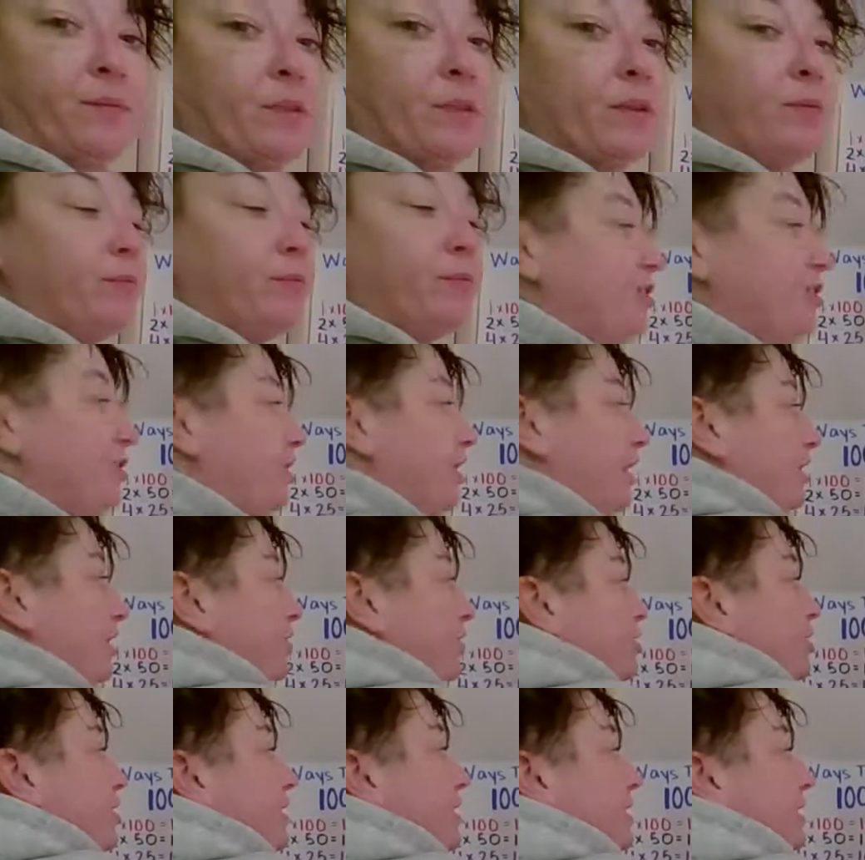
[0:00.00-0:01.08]
we
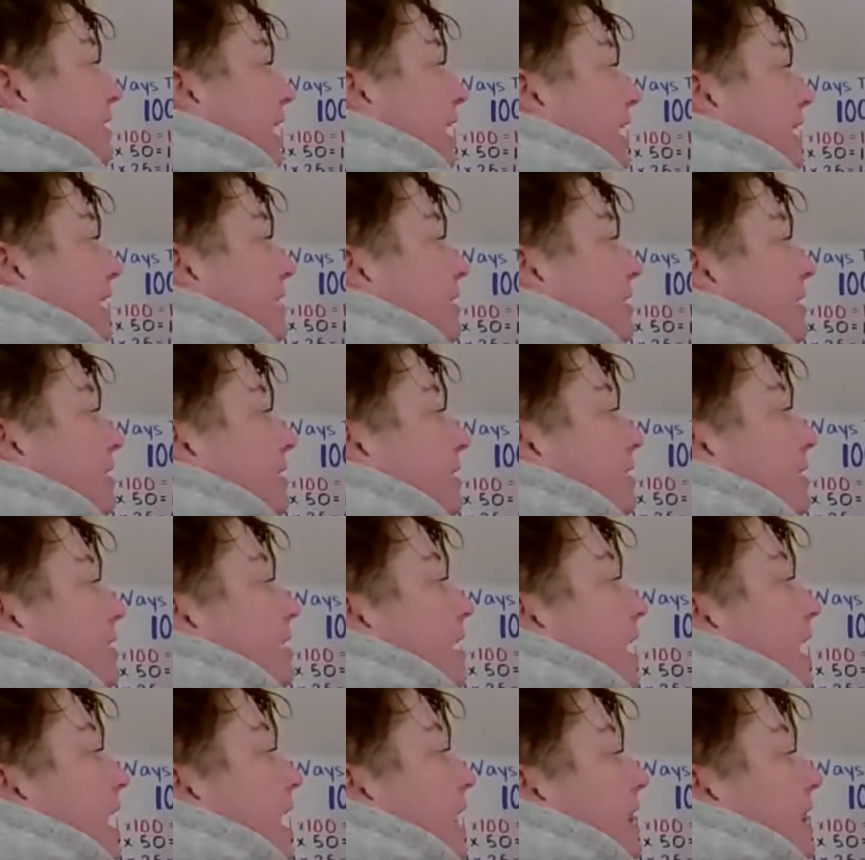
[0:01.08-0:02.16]
change the sign,
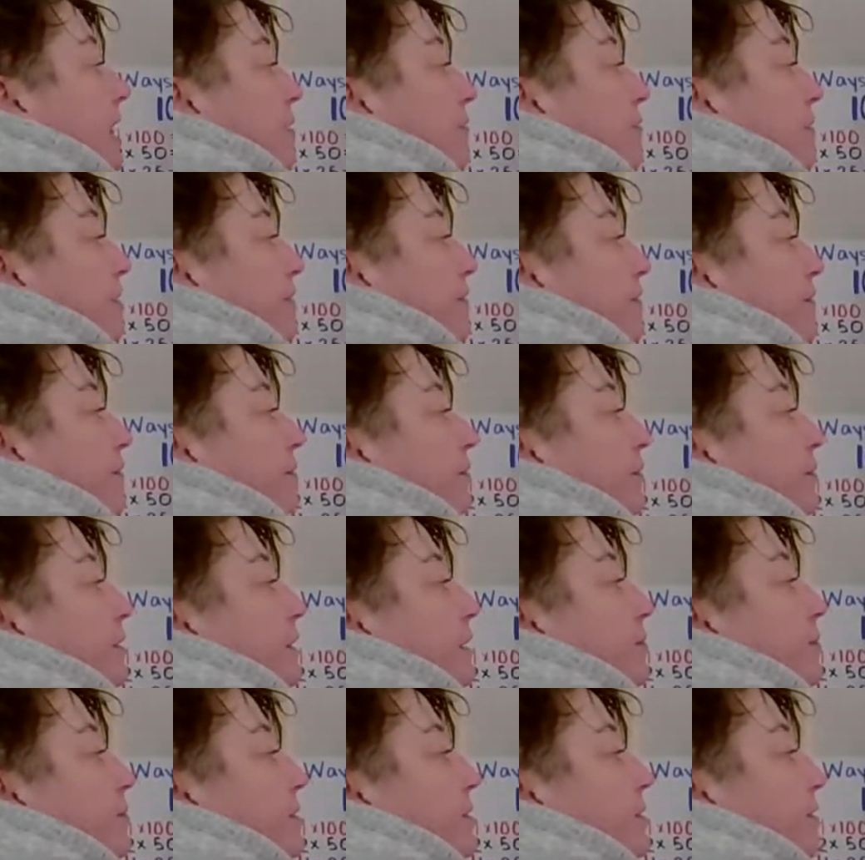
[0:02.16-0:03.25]
and then we
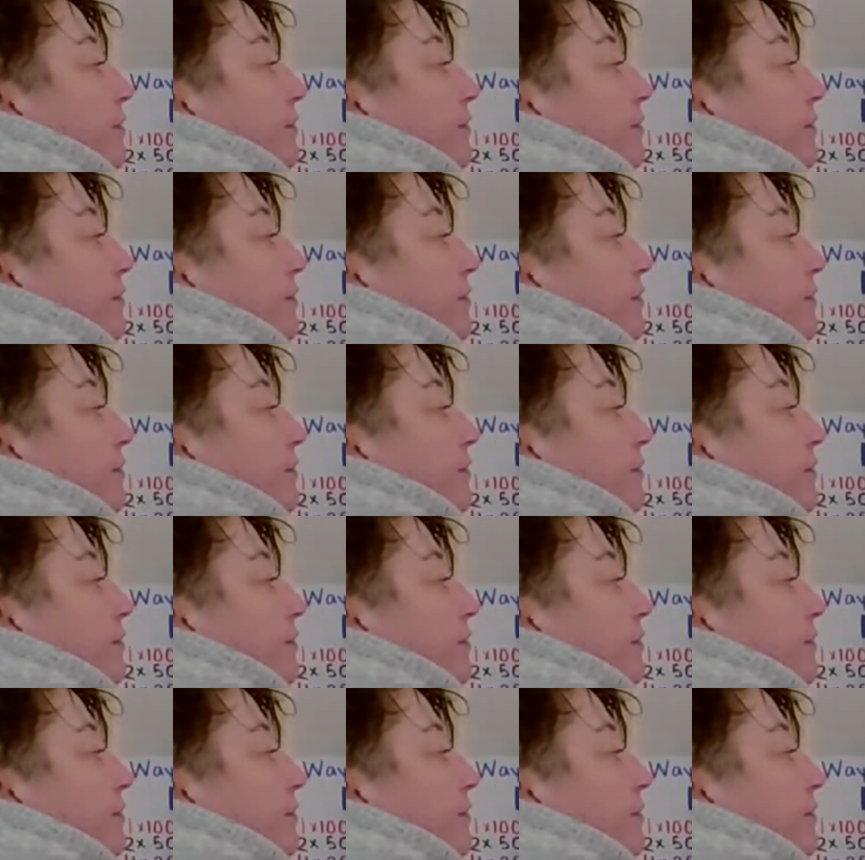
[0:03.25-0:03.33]
flip the